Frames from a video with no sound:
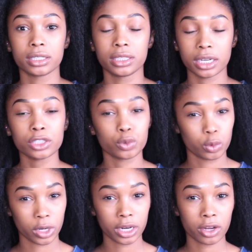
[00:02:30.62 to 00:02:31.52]
does
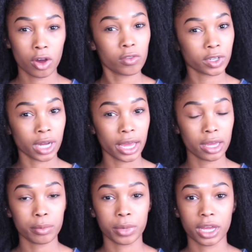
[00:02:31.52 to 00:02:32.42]
work
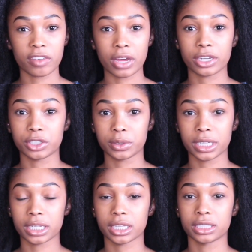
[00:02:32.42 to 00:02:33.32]
overnight, but if I do
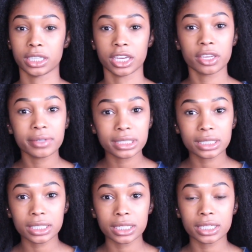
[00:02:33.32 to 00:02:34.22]
it
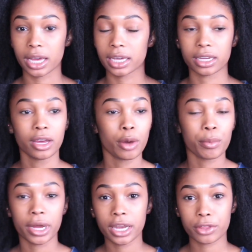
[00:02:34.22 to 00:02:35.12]
continuously, like
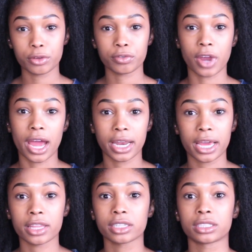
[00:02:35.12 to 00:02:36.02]
Monday through
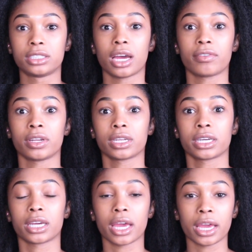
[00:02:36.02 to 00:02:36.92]
Friday, there's
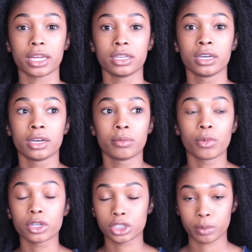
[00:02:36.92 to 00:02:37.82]
definitely a
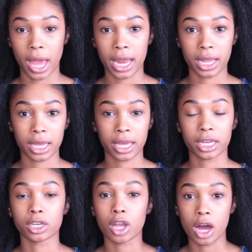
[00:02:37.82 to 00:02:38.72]
more dramatic
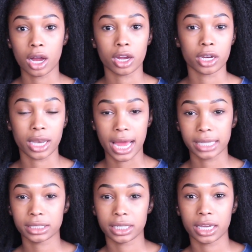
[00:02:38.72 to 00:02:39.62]
and longer
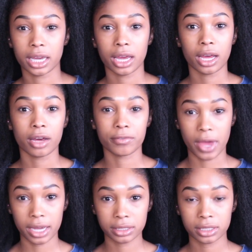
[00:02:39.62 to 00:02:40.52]
lasting
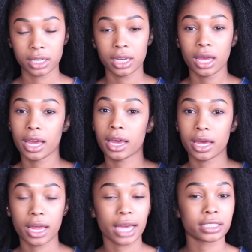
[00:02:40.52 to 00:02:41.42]
effect.
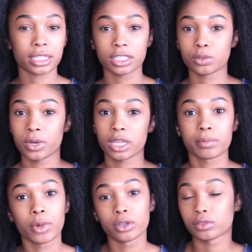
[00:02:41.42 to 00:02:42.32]
As it is with
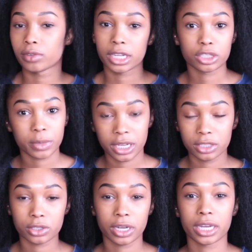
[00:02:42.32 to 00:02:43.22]
most
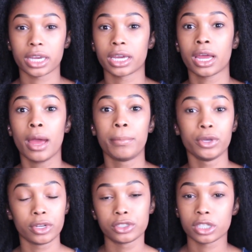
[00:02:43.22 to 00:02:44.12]
regimens or any
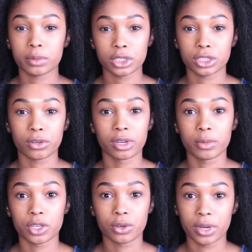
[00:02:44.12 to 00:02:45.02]
beauty treatments you're going to
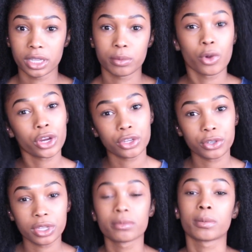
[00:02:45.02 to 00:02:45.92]
be doing, the more you
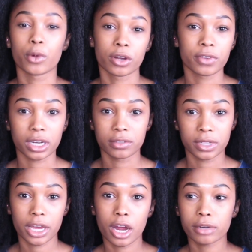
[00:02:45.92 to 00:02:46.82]
do them, the more effective
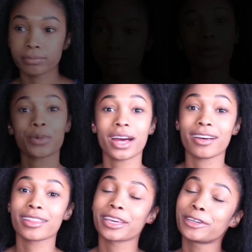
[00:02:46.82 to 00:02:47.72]
they are.
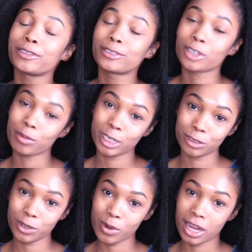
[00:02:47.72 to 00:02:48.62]
Well, thank you so much
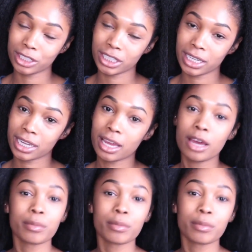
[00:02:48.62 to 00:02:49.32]
for watching.